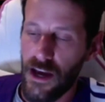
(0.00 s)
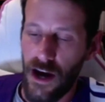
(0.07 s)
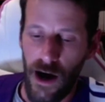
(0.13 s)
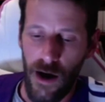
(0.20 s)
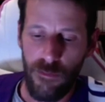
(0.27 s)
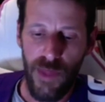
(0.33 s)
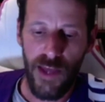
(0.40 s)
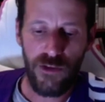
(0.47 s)

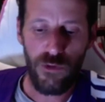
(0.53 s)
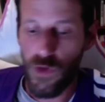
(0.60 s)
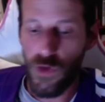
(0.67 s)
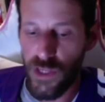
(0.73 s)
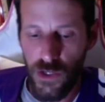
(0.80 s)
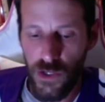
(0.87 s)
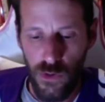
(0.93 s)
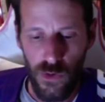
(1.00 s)
um, that's
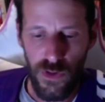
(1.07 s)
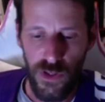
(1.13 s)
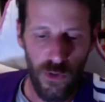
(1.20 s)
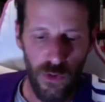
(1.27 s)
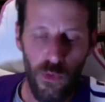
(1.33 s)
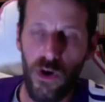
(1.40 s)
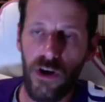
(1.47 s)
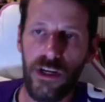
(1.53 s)
really cool that you're
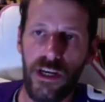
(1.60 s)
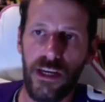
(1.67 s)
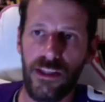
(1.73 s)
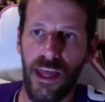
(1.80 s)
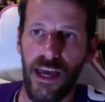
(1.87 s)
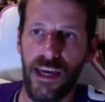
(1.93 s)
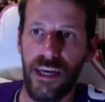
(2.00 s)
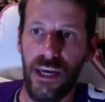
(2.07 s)
working
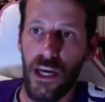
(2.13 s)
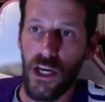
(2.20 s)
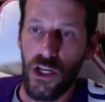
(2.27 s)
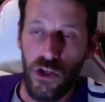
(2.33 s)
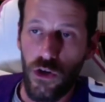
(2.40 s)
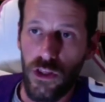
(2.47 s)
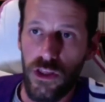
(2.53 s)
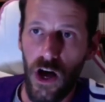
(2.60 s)
like
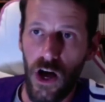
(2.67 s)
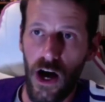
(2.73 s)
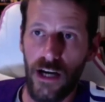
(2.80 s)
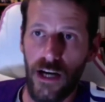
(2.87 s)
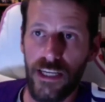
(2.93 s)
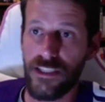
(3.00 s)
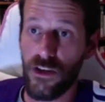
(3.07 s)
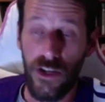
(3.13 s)
good
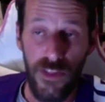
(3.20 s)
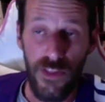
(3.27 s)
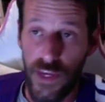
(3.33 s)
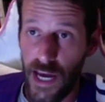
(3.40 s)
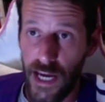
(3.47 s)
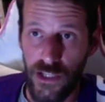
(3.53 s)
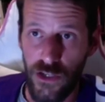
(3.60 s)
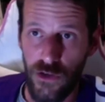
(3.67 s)
luck is there anything
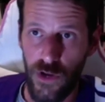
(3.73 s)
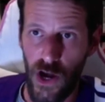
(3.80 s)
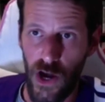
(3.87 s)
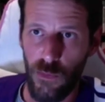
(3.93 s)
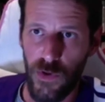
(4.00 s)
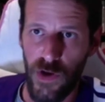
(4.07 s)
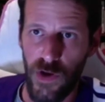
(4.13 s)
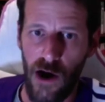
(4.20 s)
i can do to
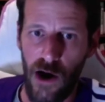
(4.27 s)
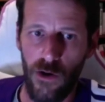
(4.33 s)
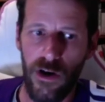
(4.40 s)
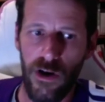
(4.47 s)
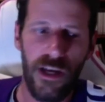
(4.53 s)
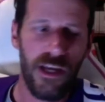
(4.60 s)
help you out